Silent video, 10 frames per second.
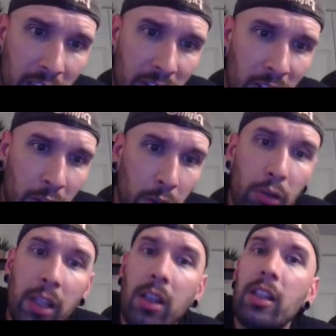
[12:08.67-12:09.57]
6 and you're
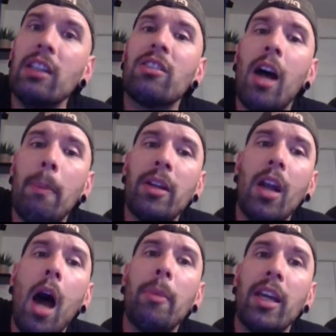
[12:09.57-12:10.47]
3, the least common
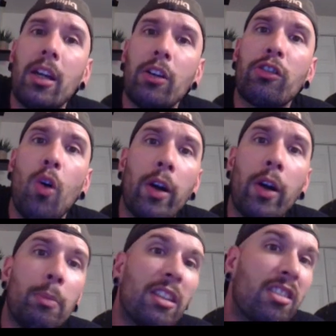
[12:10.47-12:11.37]
denominator is going to be